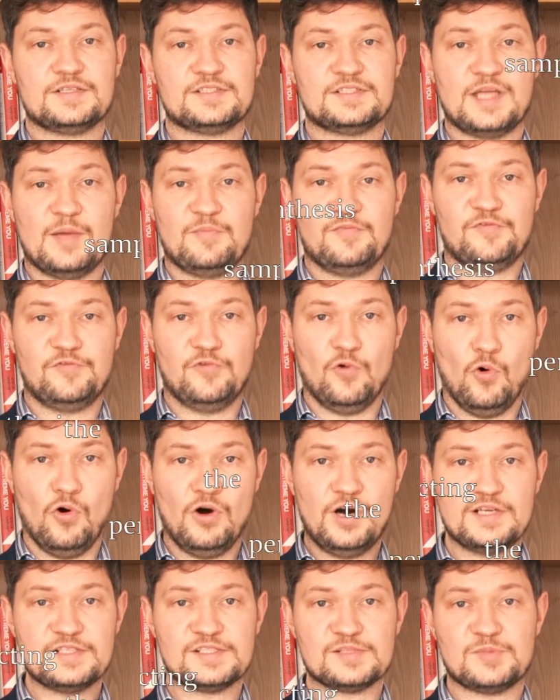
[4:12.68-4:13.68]
Step
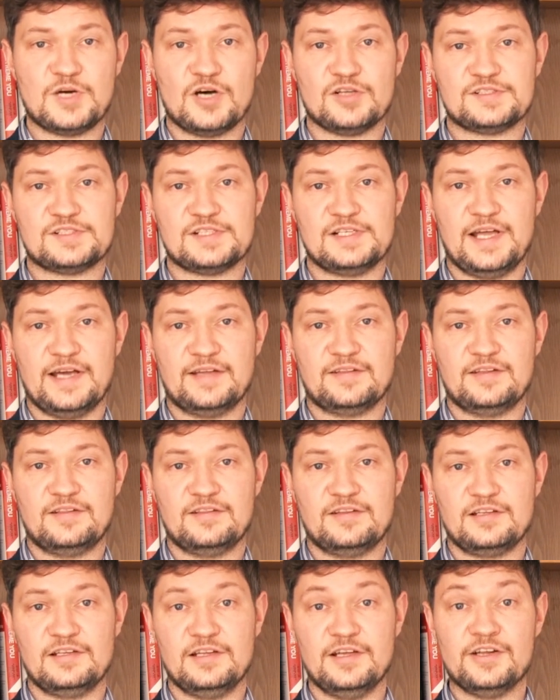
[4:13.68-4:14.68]
4 is about selecting
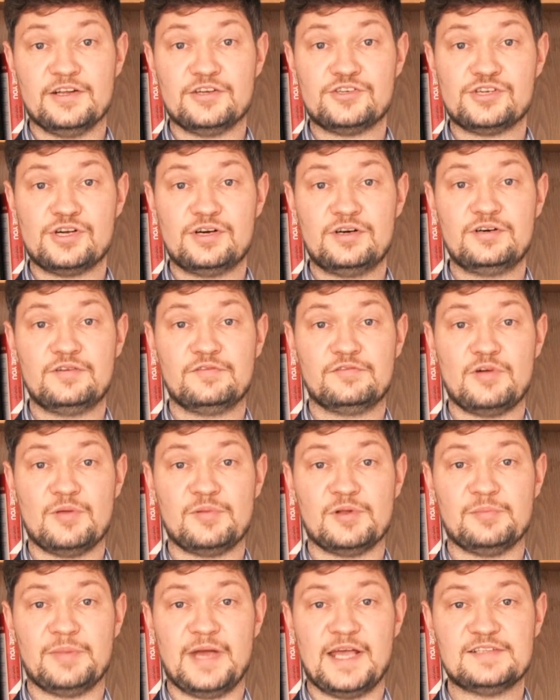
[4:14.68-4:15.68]
the literature from
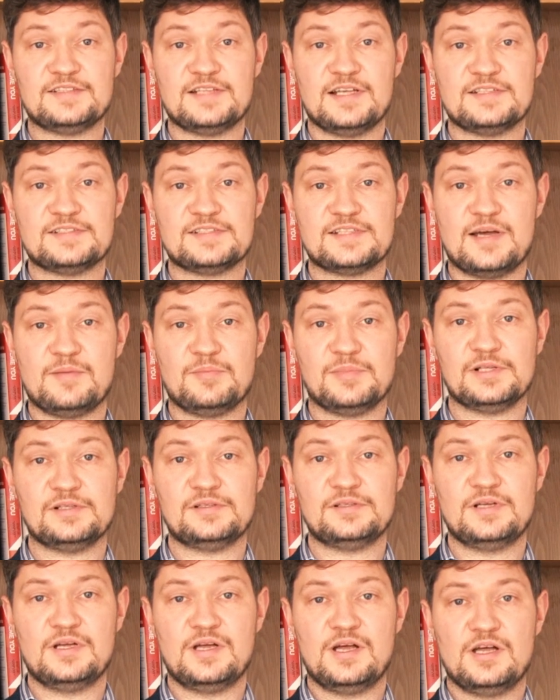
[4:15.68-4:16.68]
the baseline
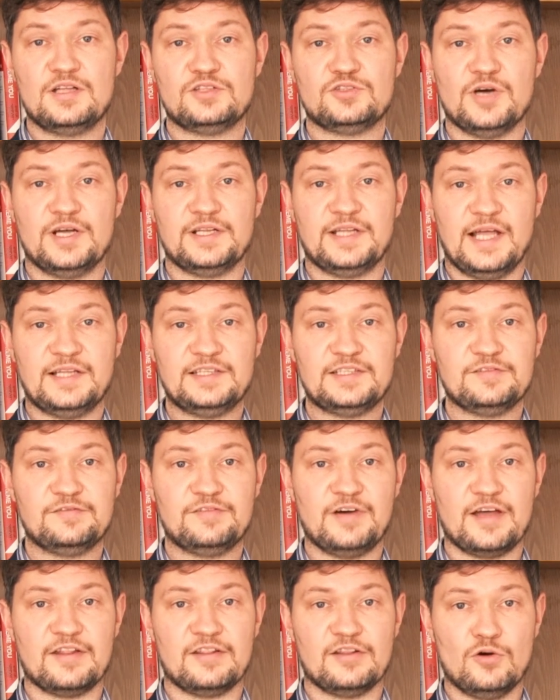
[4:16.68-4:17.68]
sample to
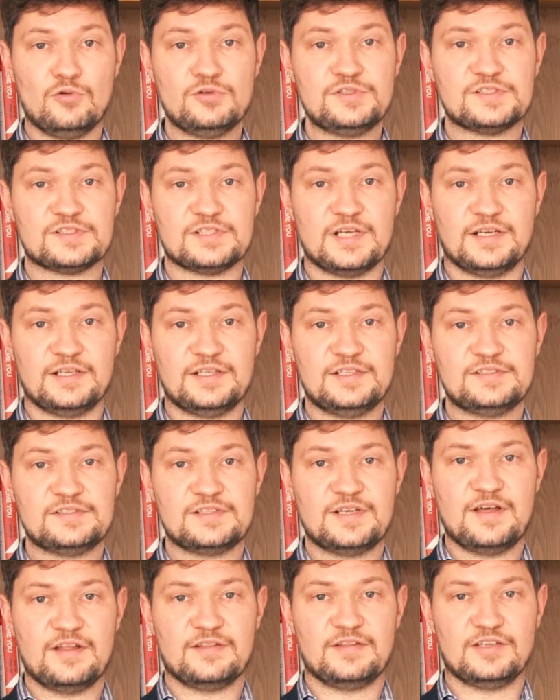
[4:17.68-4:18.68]
identify those studies
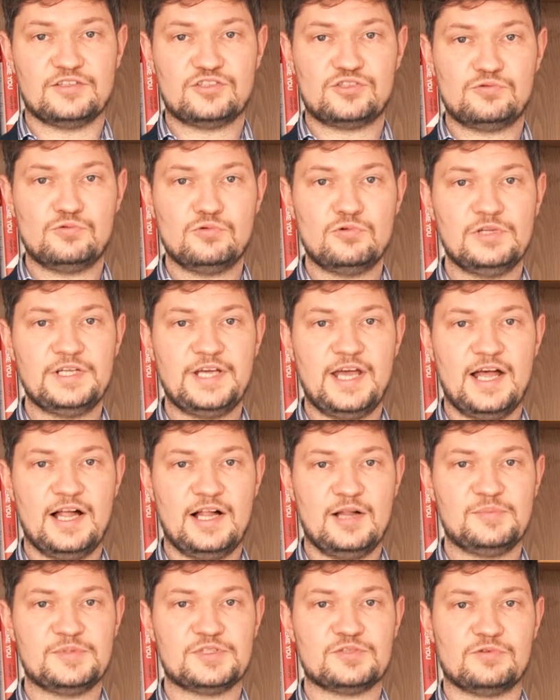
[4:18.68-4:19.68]
that truly
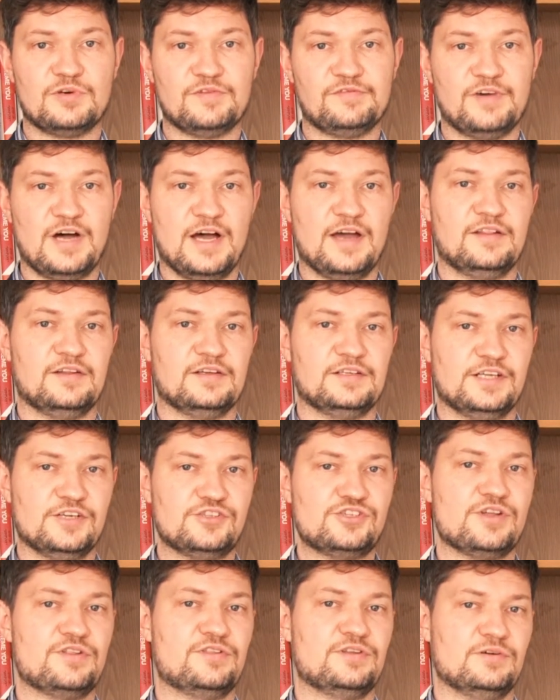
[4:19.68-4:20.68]
help to refine the
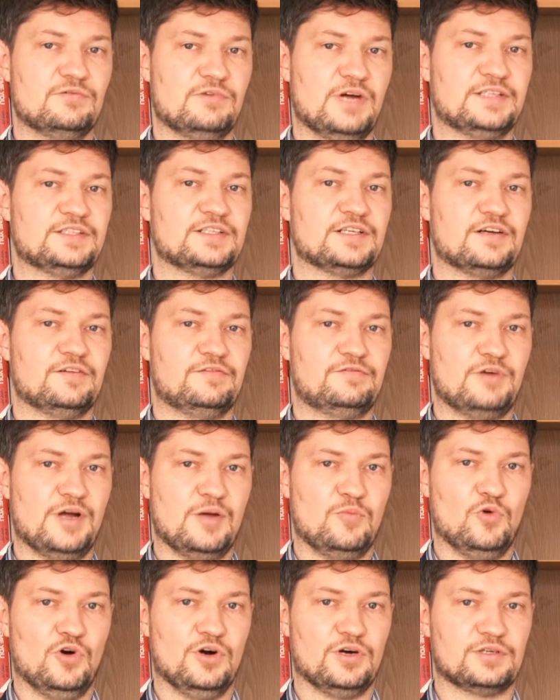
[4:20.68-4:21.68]
initial theoretical
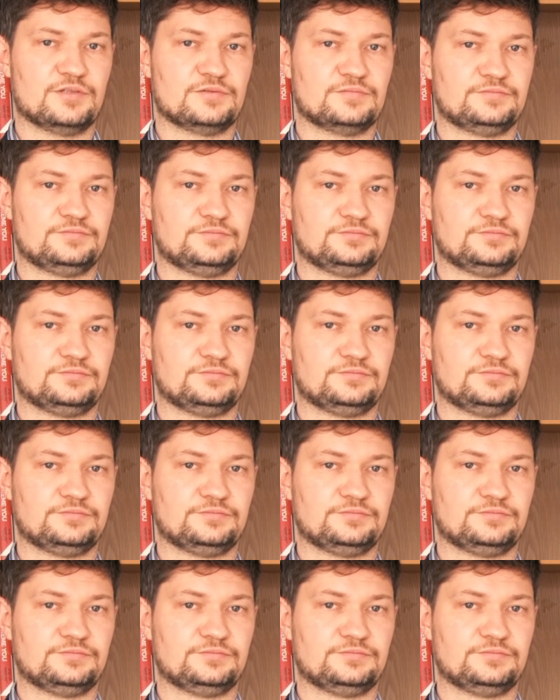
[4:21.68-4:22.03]
framework.